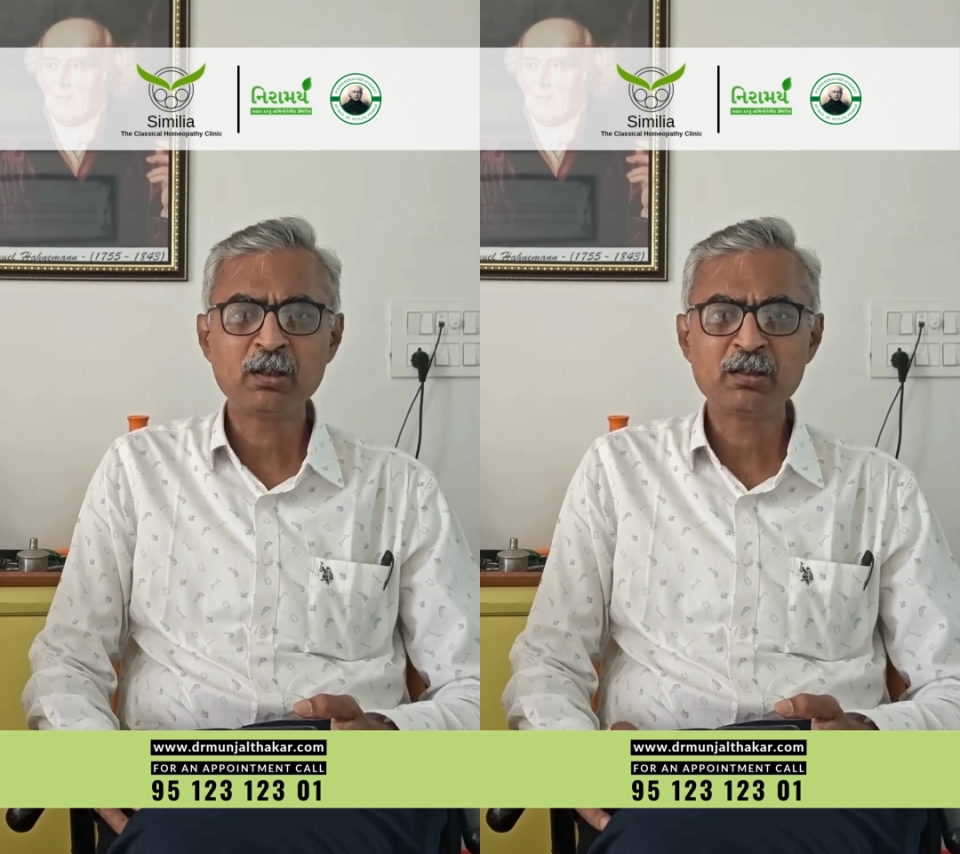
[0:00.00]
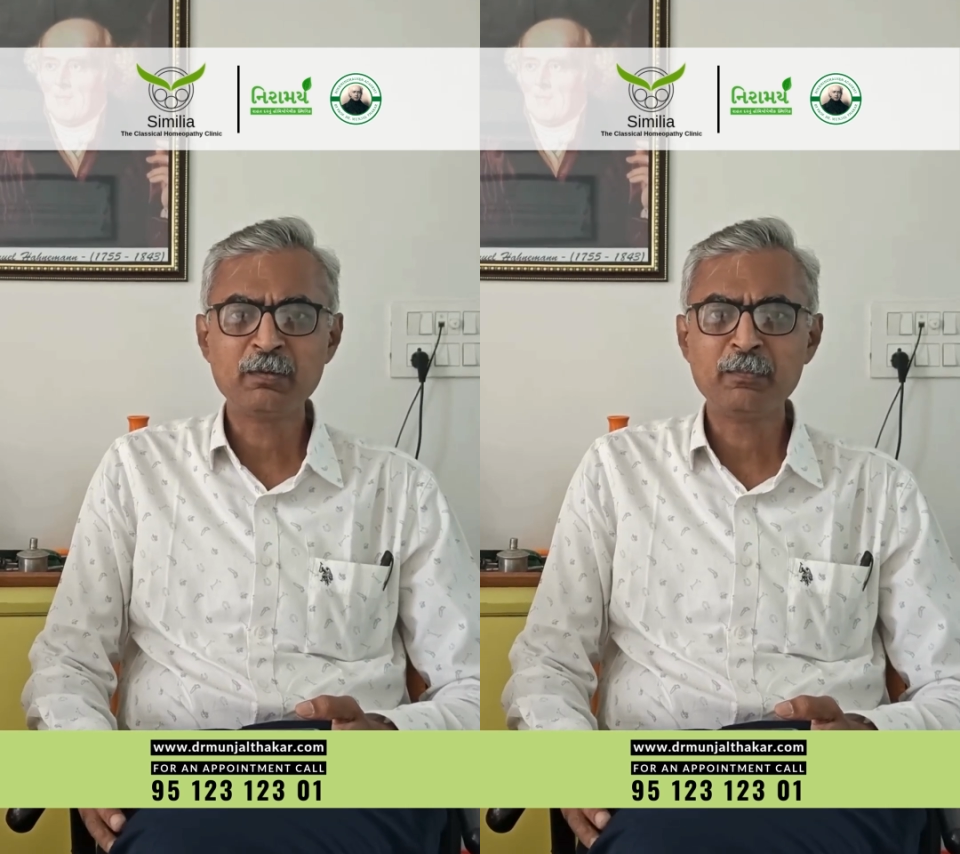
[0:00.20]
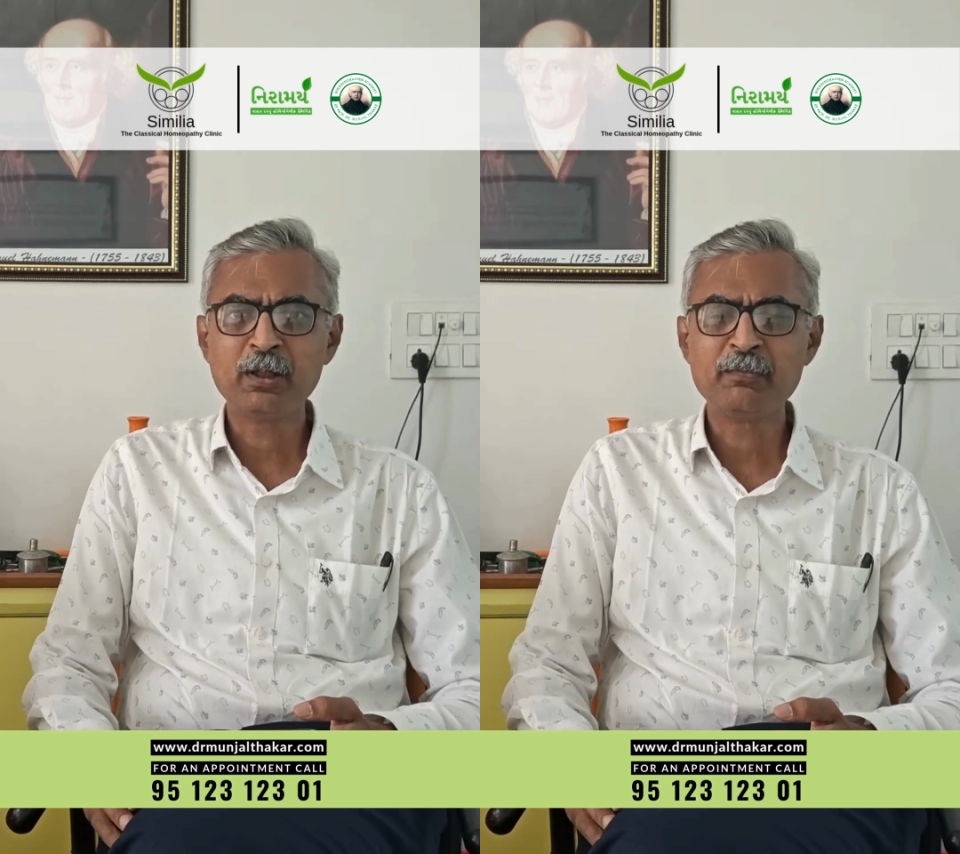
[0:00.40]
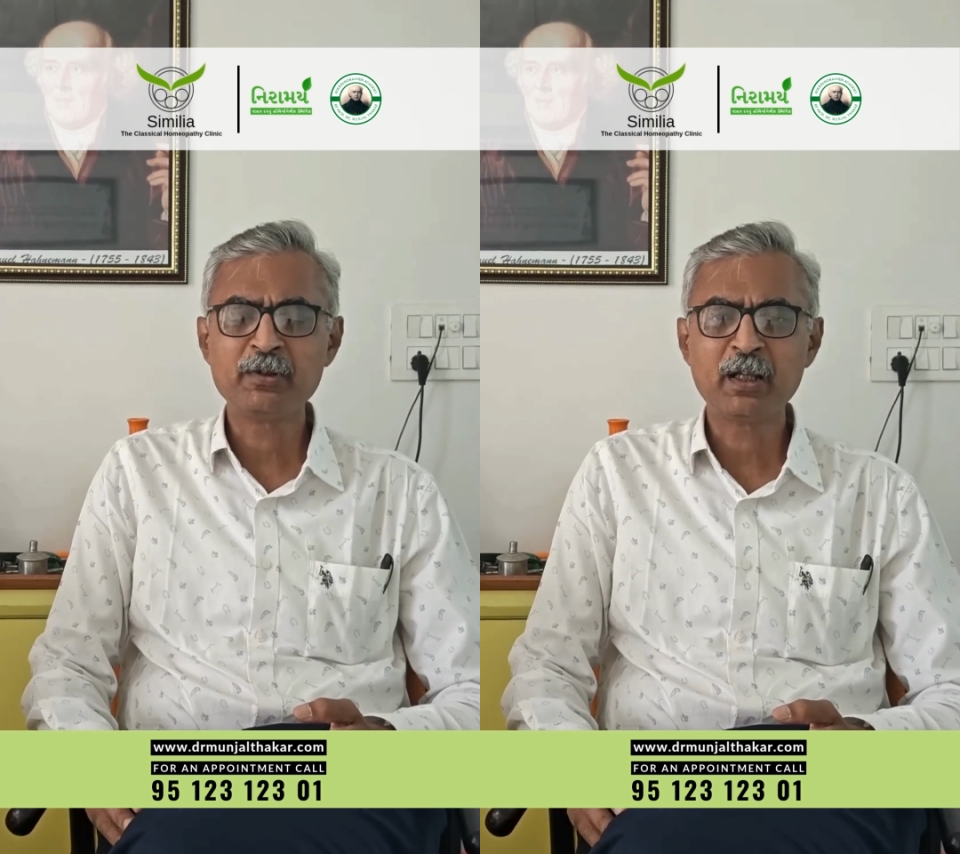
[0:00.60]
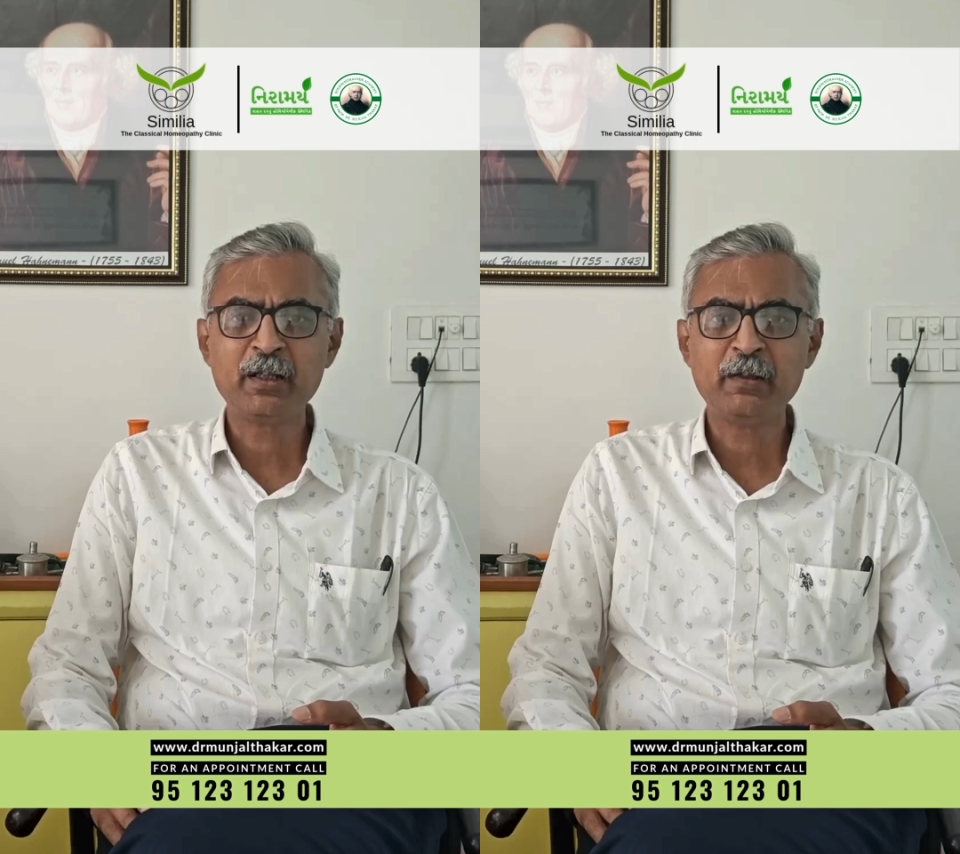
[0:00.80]
the
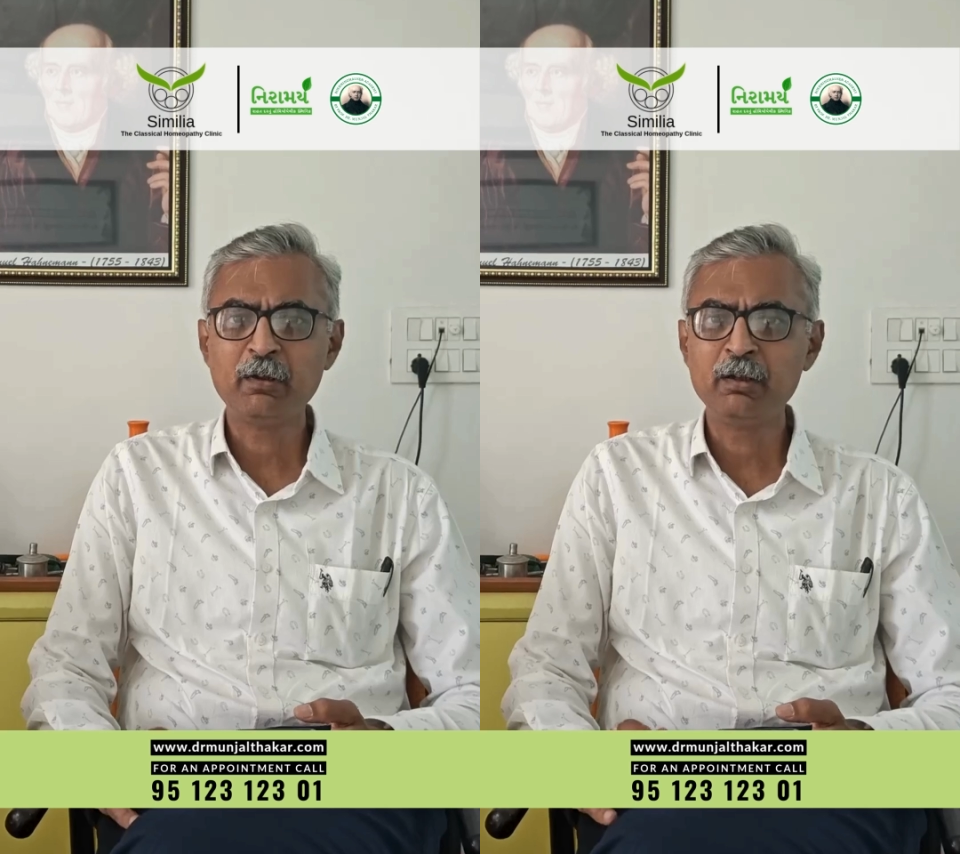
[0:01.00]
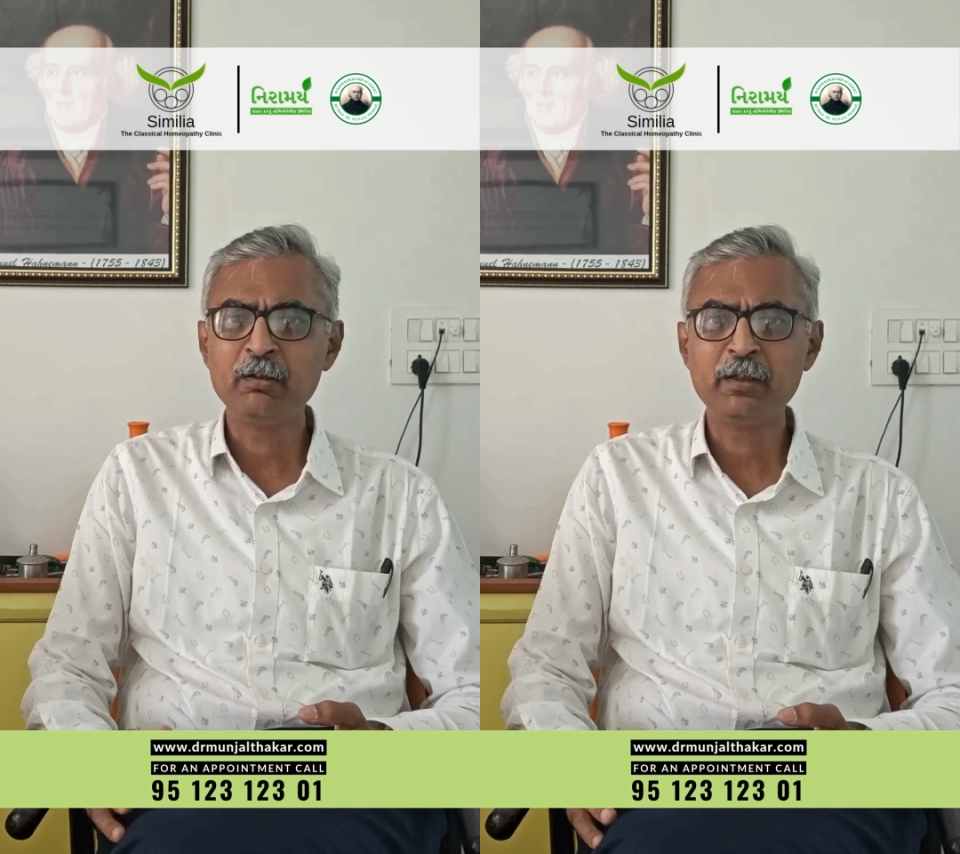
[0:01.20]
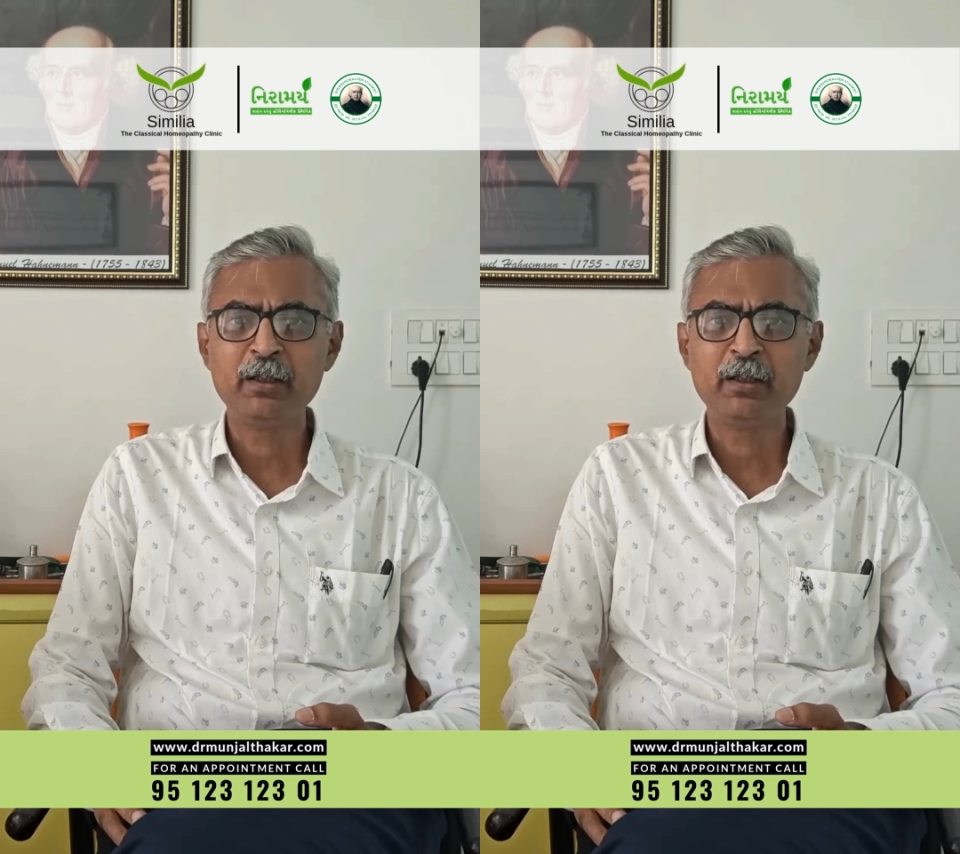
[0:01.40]
symptoms are given